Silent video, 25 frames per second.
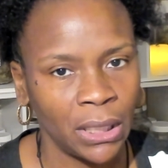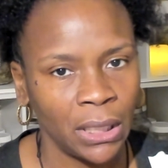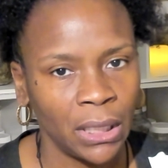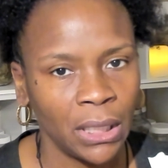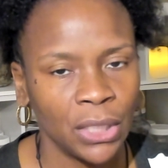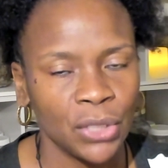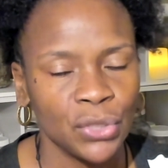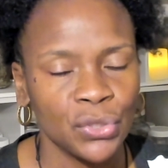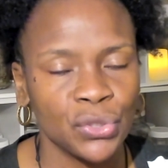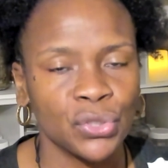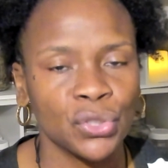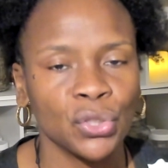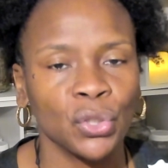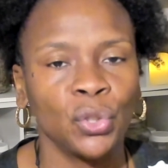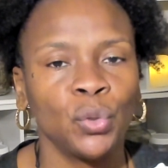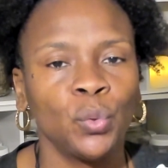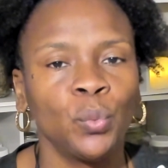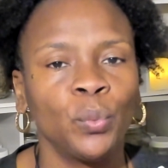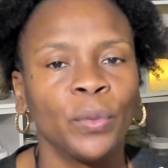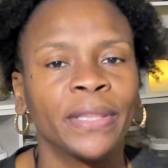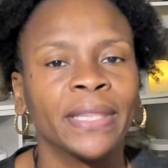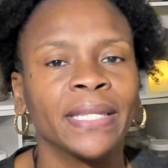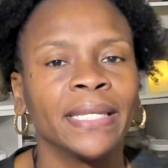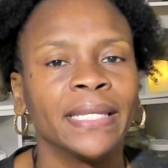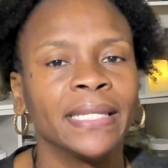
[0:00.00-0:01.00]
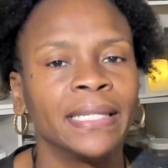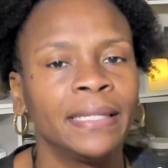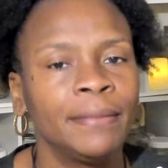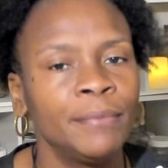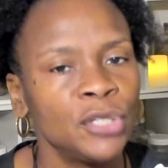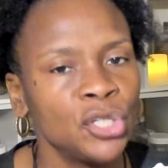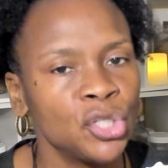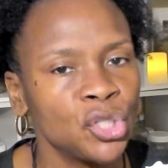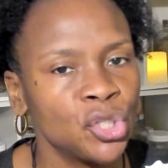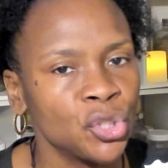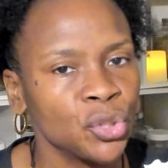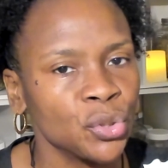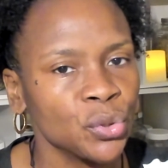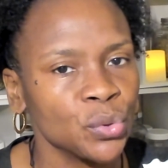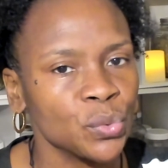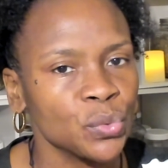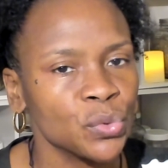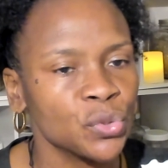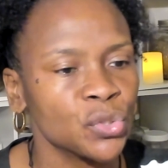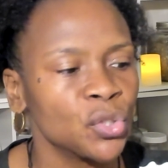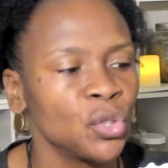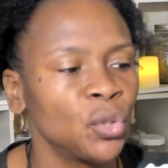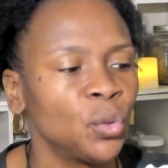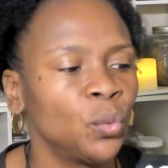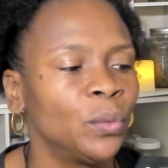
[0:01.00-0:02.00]
So with lemon
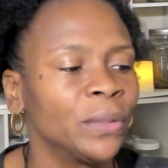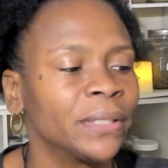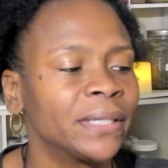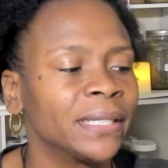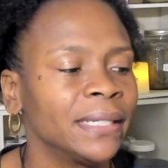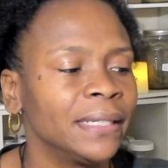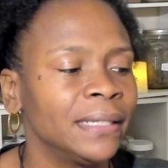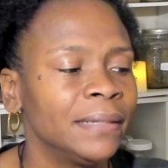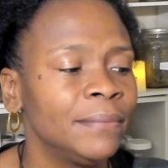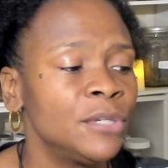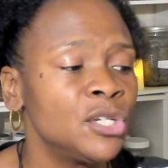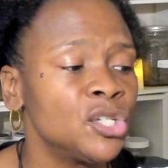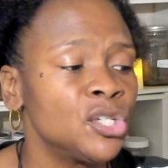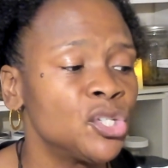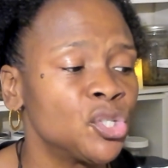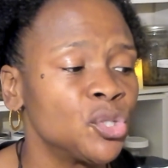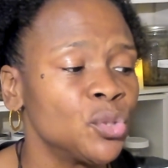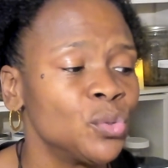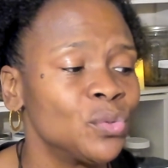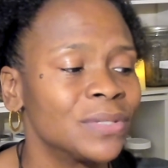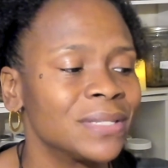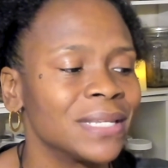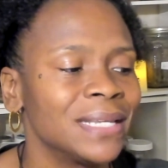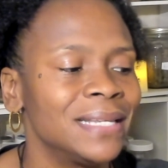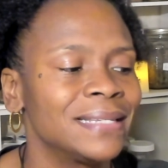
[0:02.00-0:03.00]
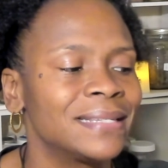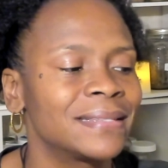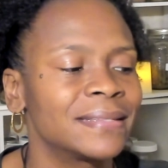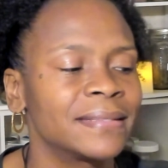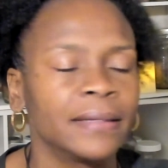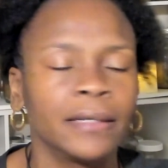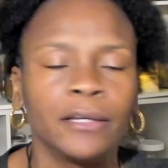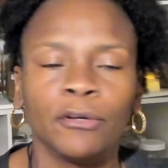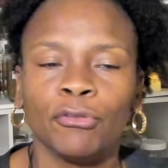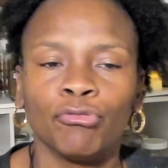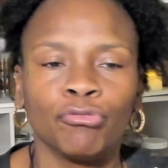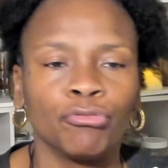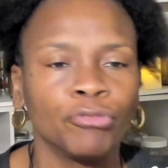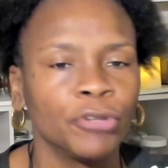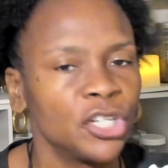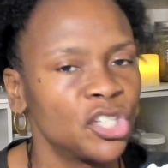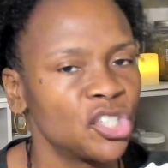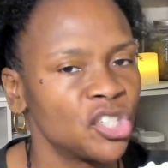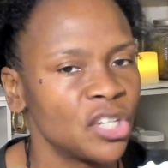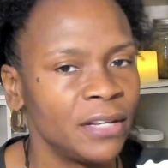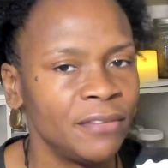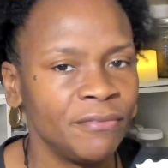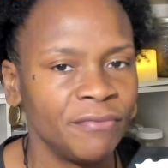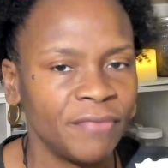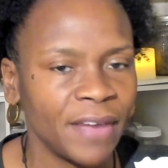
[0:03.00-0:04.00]
juice, what the lemon juice is rich
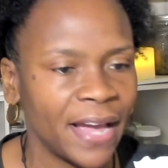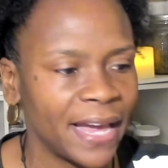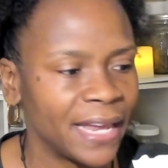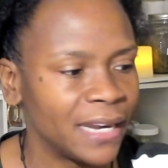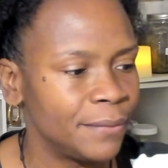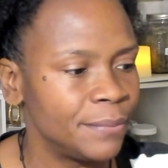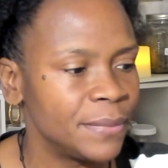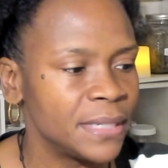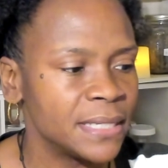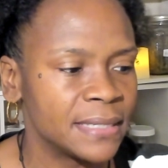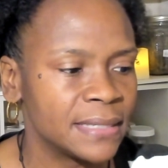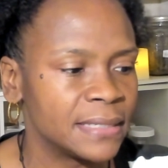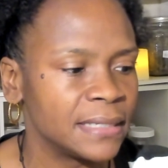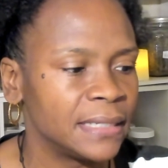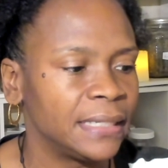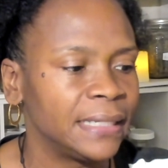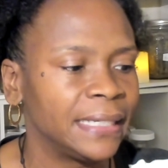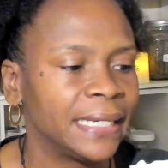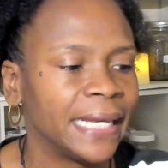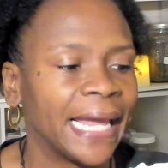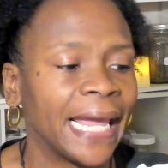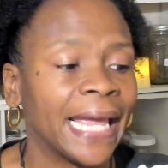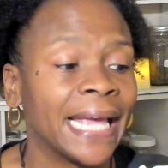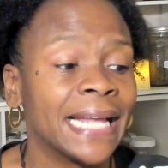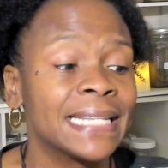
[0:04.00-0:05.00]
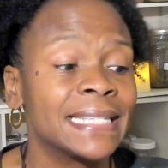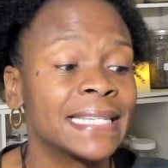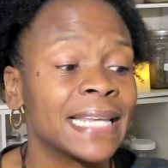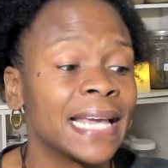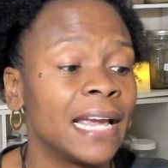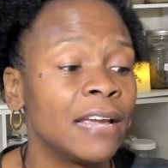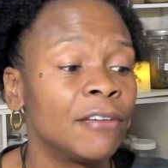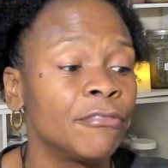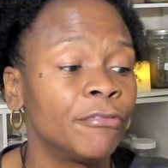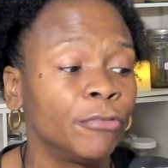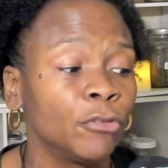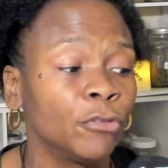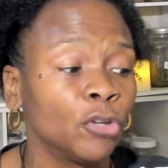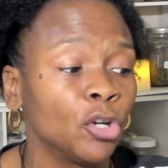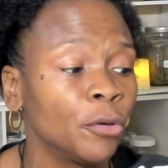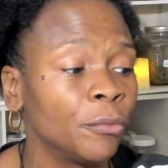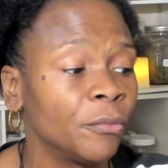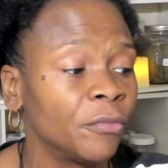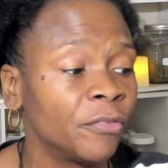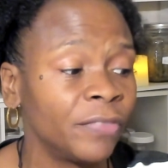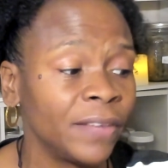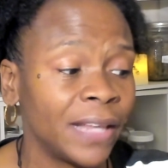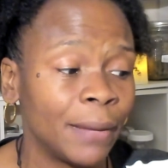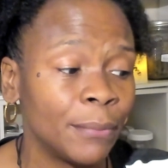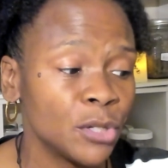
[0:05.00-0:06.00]
in vitamin C,
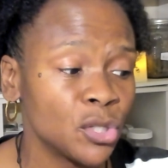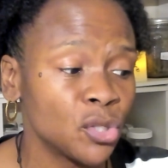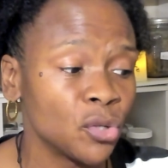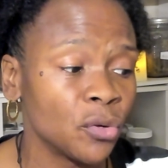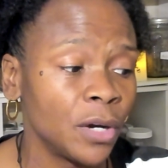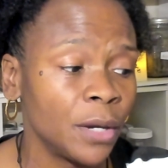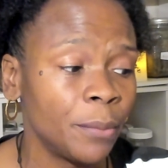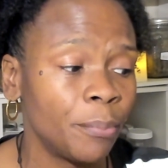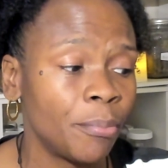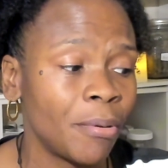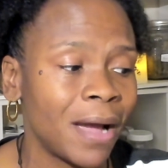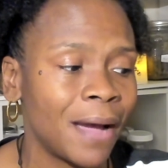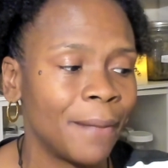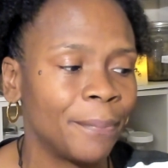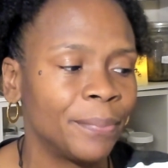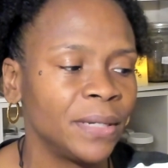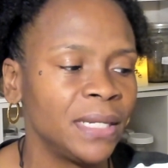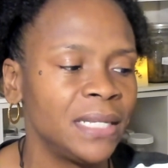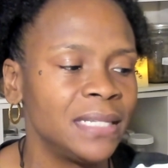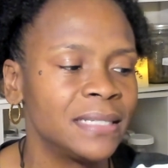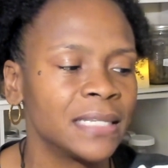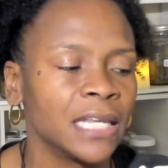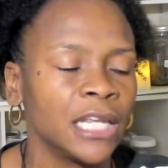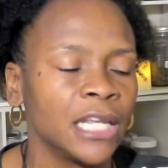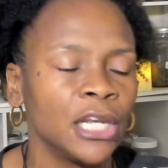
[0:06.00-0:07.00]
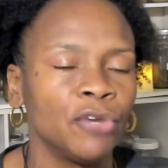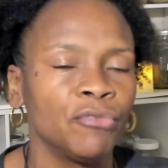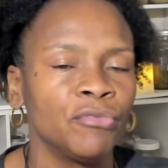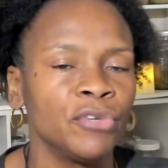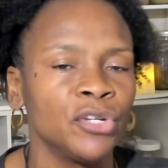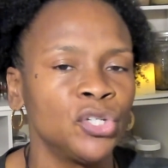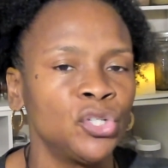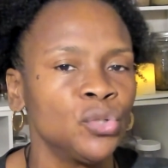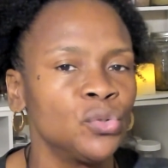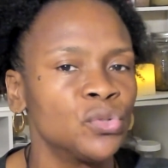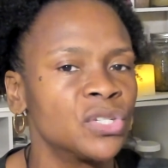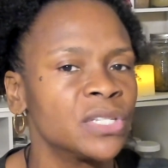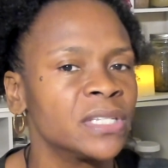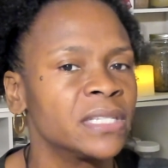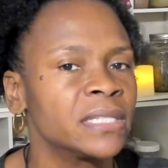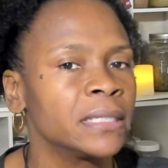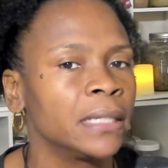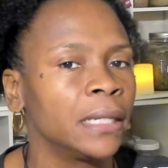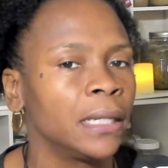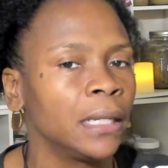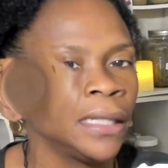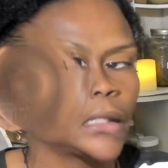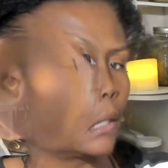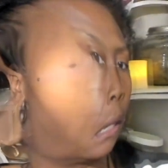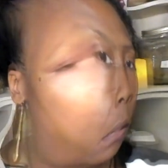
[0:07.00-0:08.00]
anti-inflammatory properties, and it reduces the
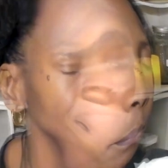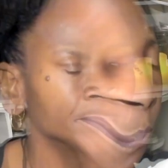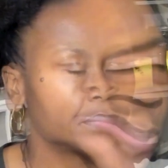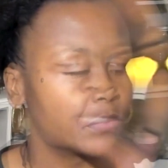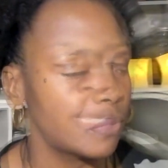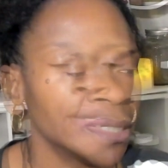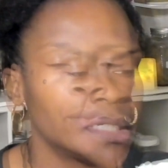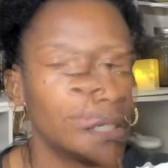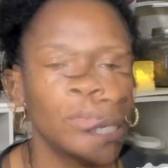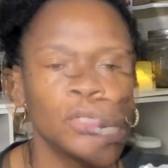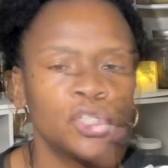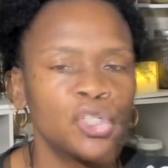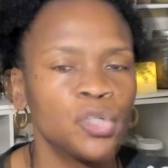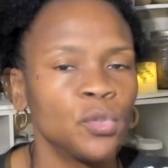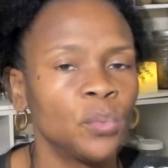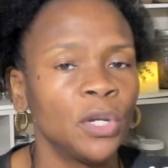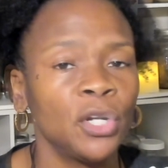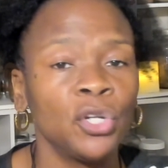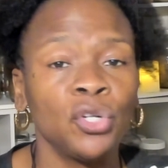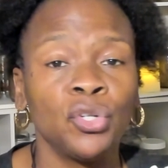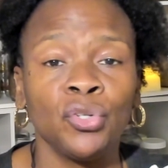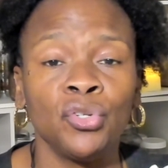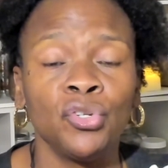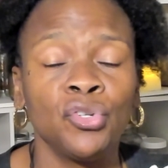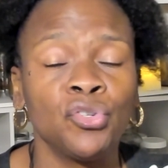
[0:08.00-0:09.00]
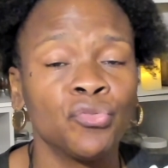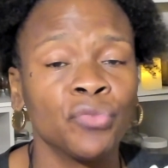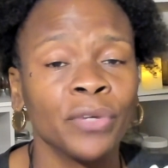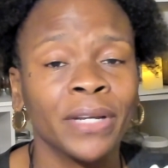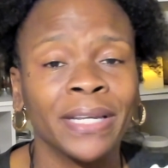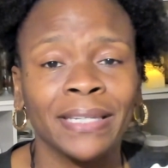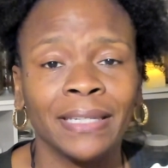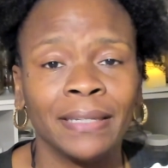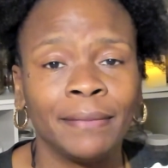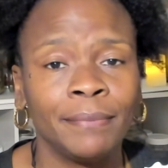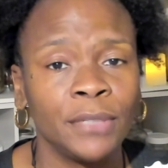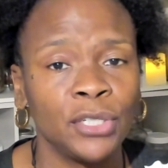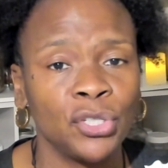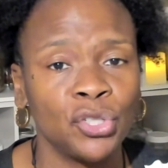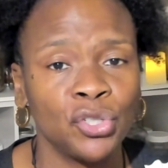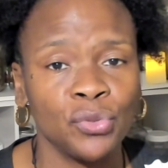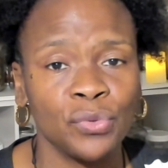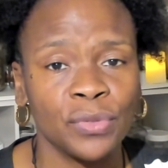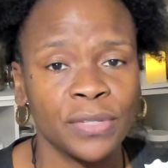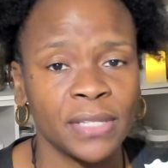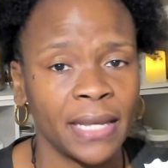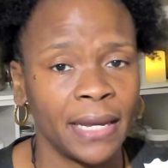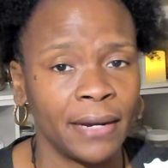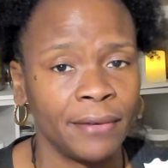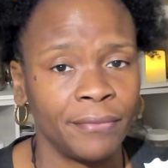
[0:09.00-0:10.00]
lumps. And what you want to do, you drink lemon
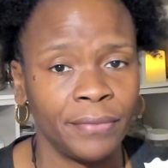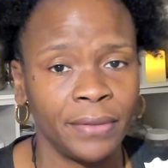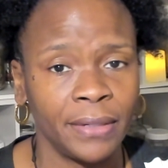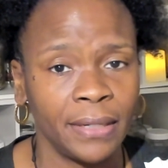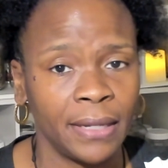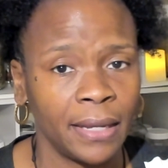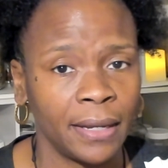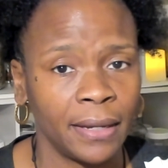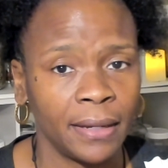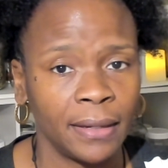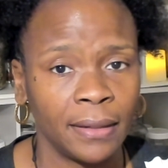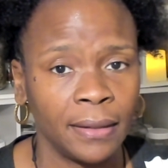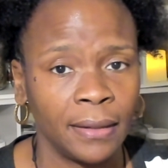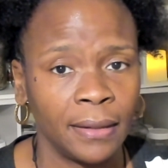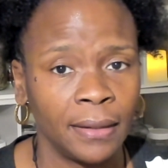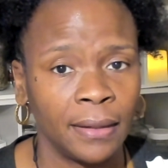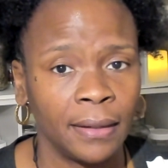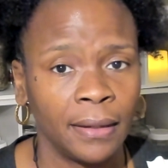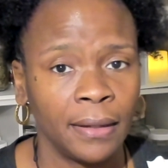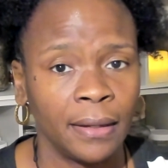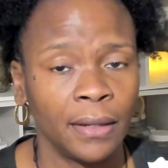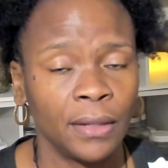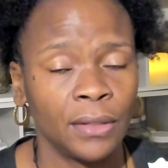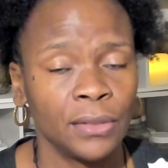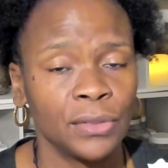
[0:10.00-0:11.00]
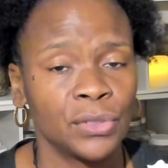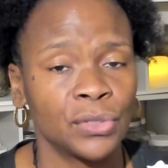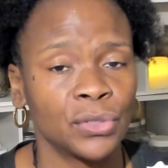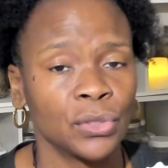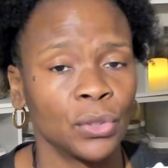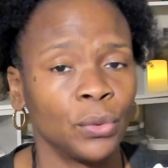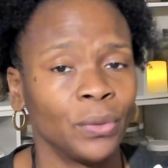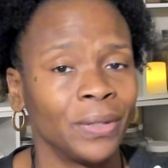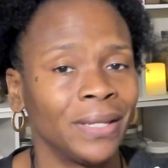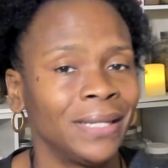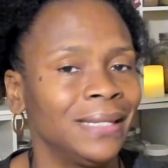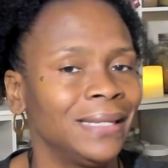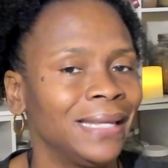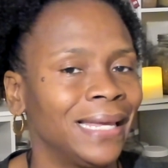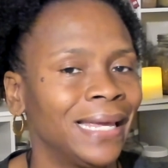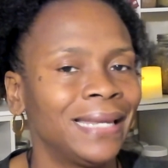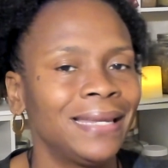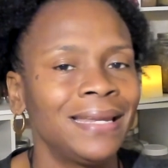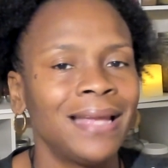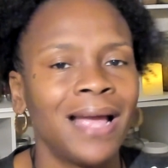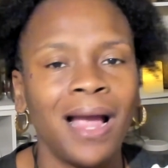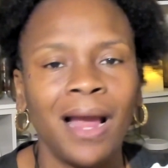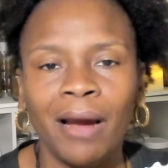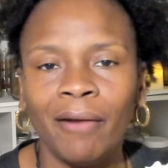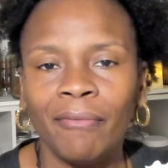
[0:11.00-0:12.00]
juice every day. So, and
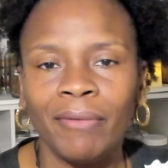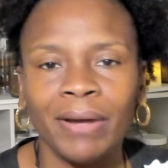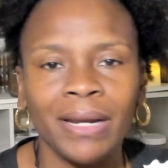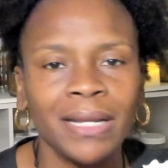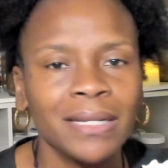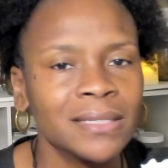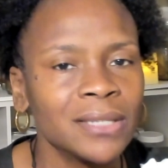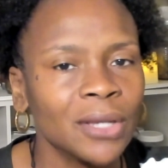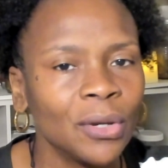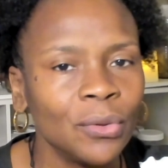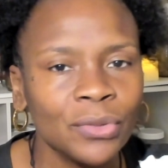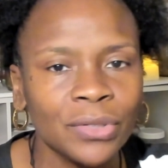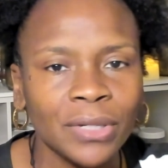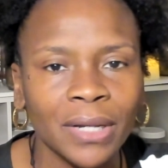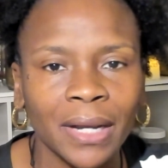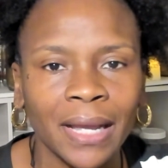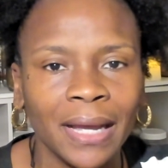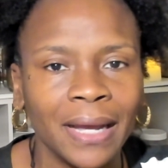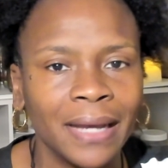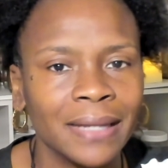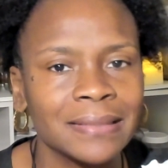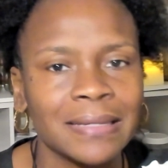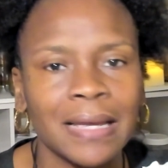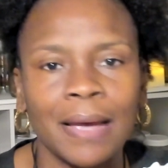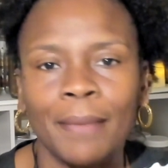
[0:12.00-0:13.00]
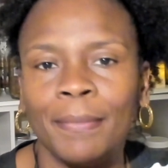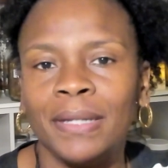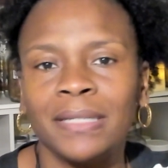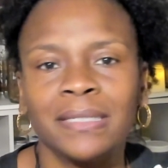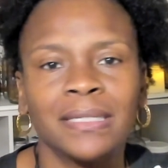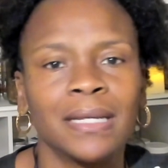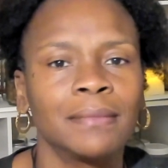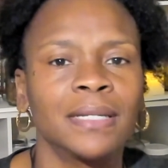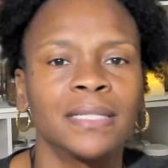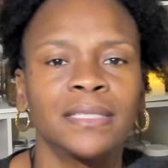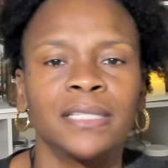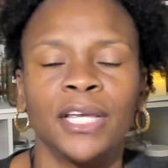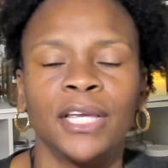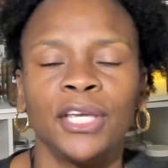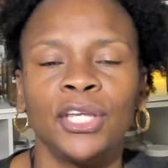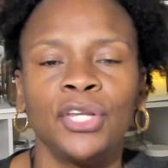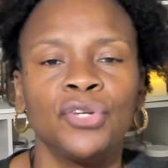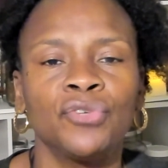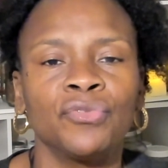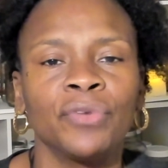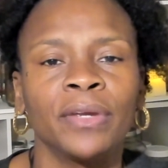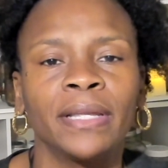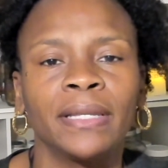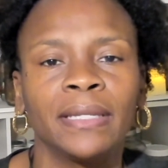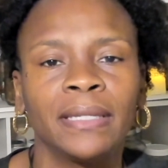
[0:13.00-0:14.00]
I already told you guys, how many times I tell you
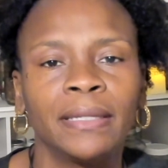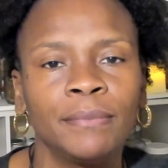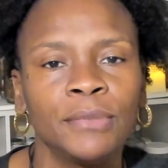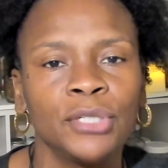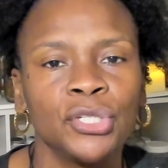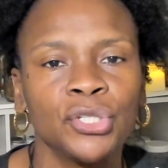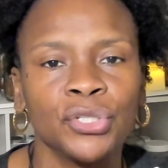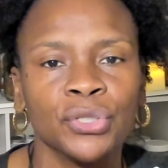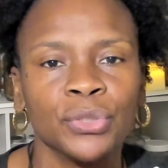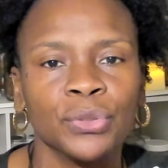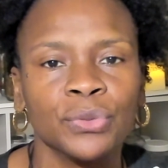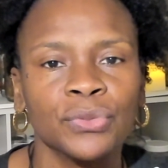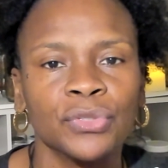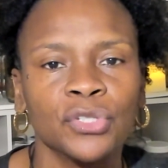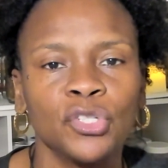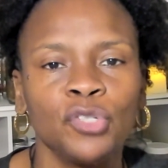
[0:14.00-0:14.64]
drink lemon juice?